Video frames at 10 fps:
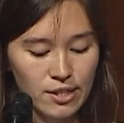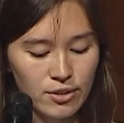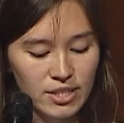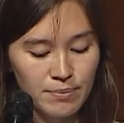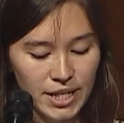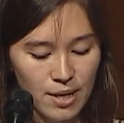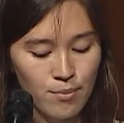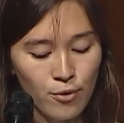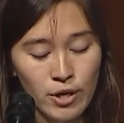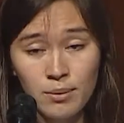slowly became
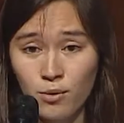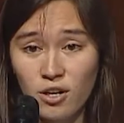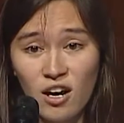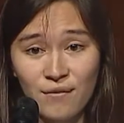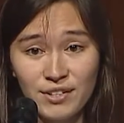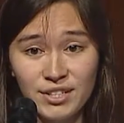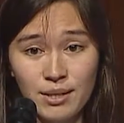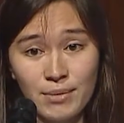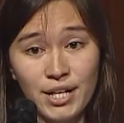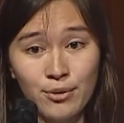more and more confident
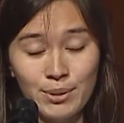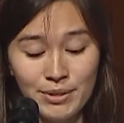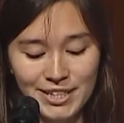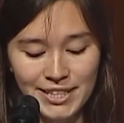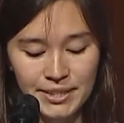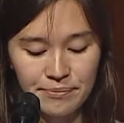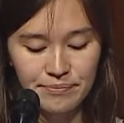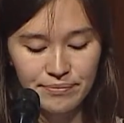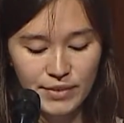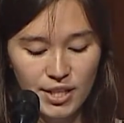in my own ability.
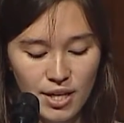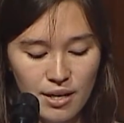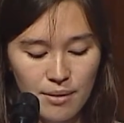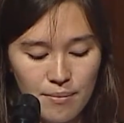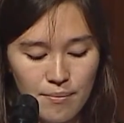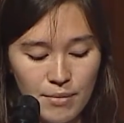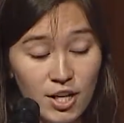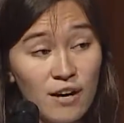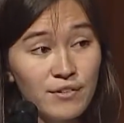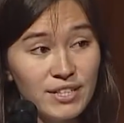My
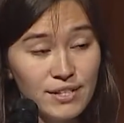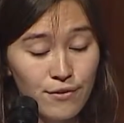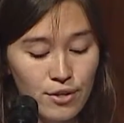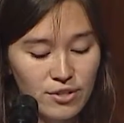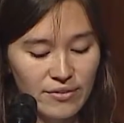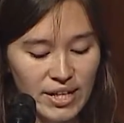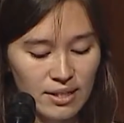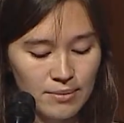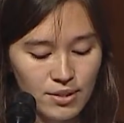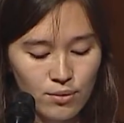confidence further
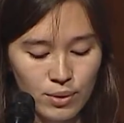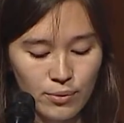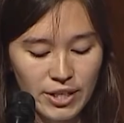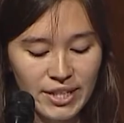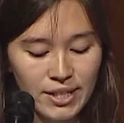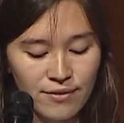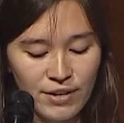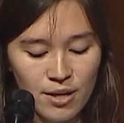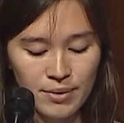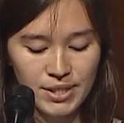developed when working in
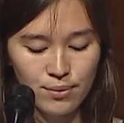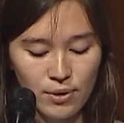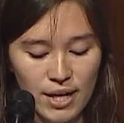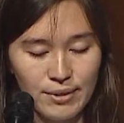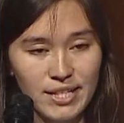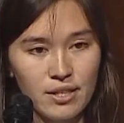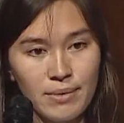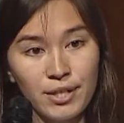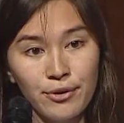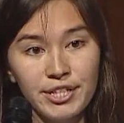environments where I was in the
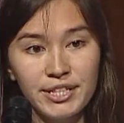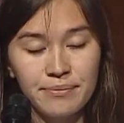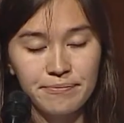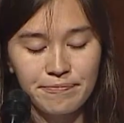minority.